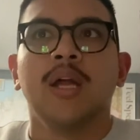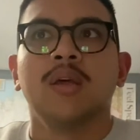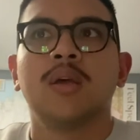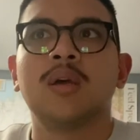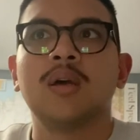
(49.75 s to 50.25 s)

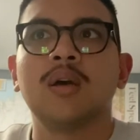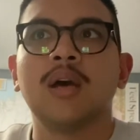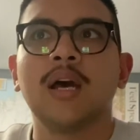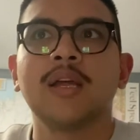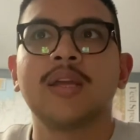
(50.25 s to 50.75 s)

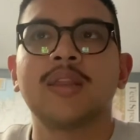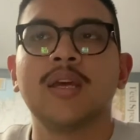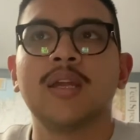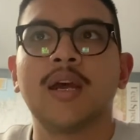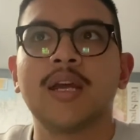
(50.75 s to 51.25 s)
I like
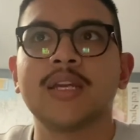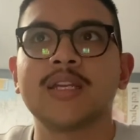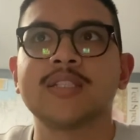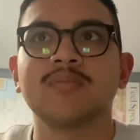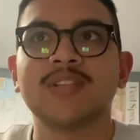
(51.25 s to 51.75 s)
that I can
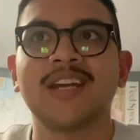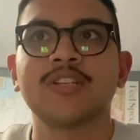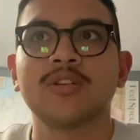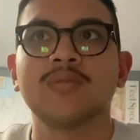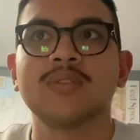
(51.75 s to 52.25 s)
get some
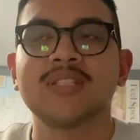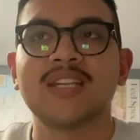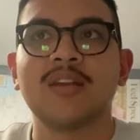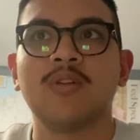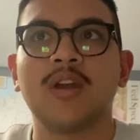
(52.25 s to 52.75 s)
texture with
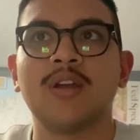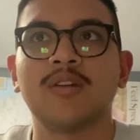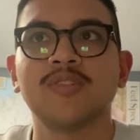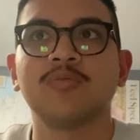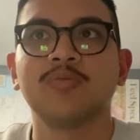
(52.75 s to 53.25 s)
Samurai and
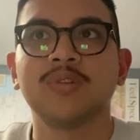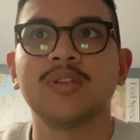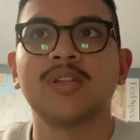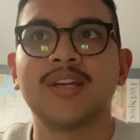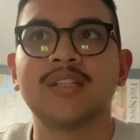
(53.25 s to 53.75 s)
also really
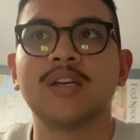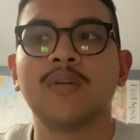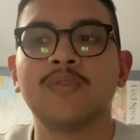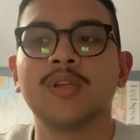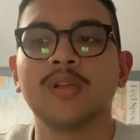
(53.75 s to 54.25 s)
like
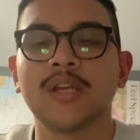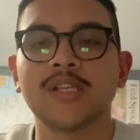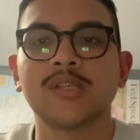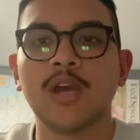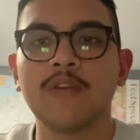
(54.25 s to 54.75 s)
delve into like
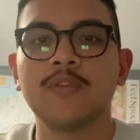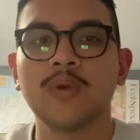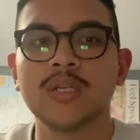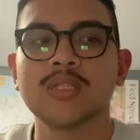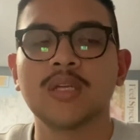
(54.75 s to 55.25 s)
some
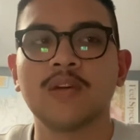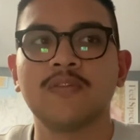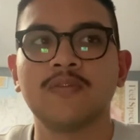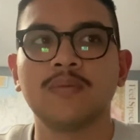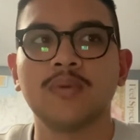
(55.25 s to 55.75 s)
heavyweight
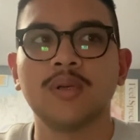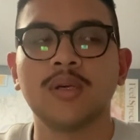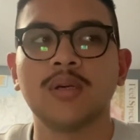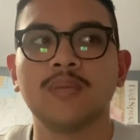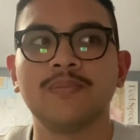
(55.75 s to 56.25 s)
stuff.
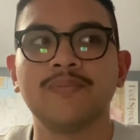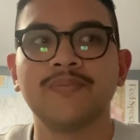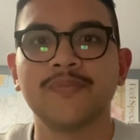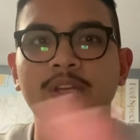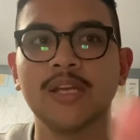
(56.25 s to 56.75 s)
Um,
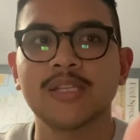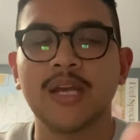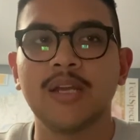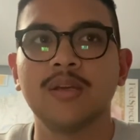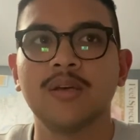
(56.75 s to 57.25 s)
so that's
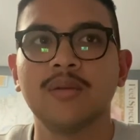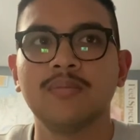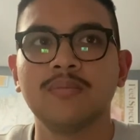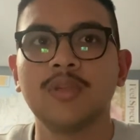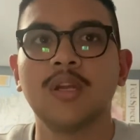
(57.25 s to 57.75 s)
kind of,
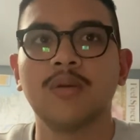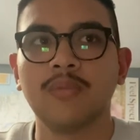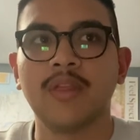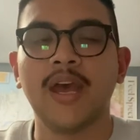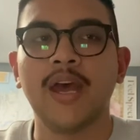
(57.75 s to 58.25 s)
you know,
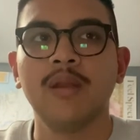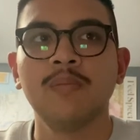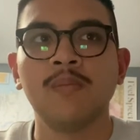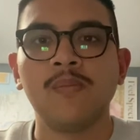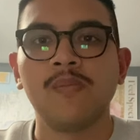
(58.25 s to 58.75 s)
that.
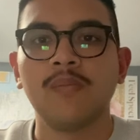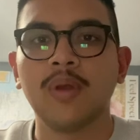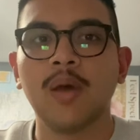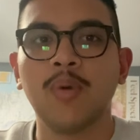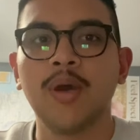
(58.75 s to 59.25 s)
But
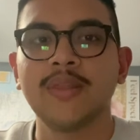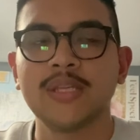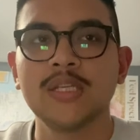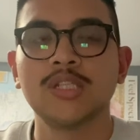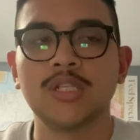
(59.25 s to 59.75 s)
I bought
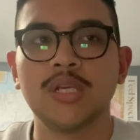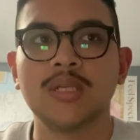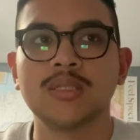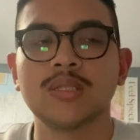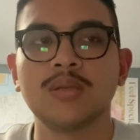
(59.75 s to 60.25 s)
these
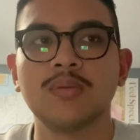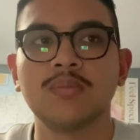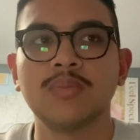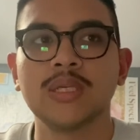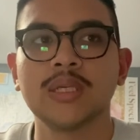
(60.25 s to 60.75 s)
jeans
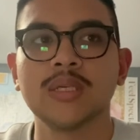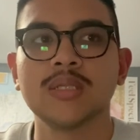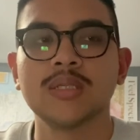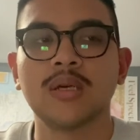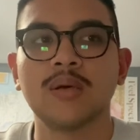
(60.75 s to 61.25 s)

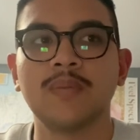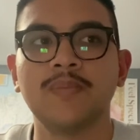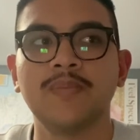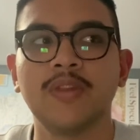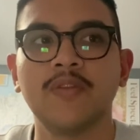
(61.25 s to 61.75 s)
because um,
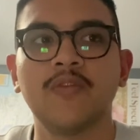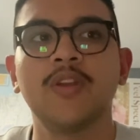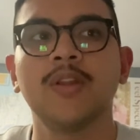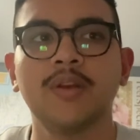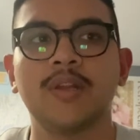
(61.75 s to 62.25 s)
the
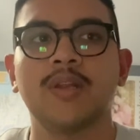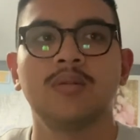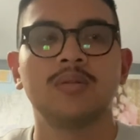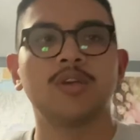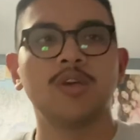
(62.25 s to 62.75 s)
fit looked
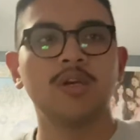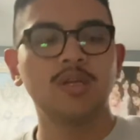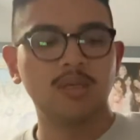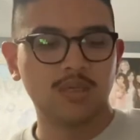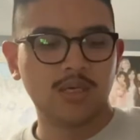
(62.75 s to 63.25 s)

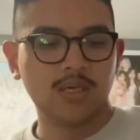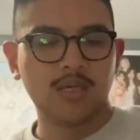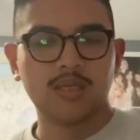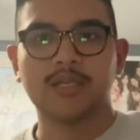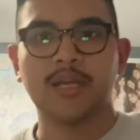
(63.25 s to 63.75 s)
good
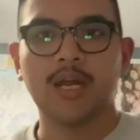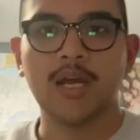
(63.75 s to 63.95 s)
because I kind